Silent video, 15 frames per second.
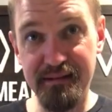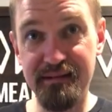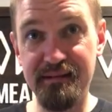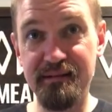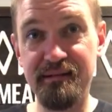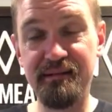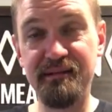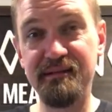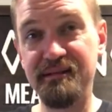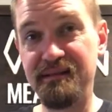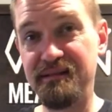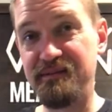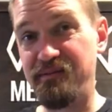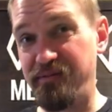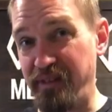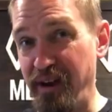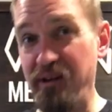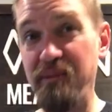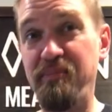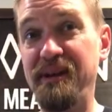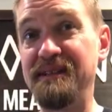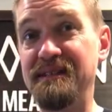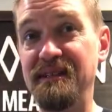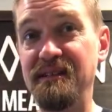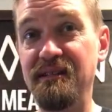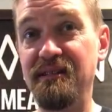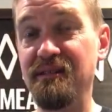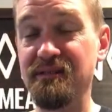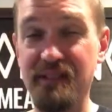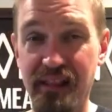It's very busy.
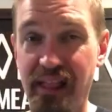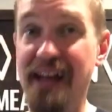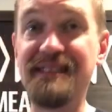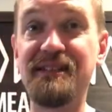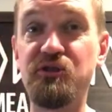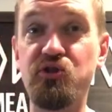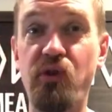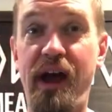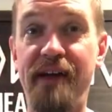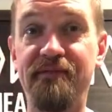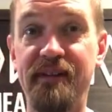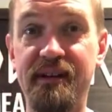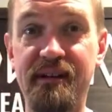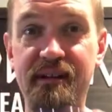There's lots of traffic.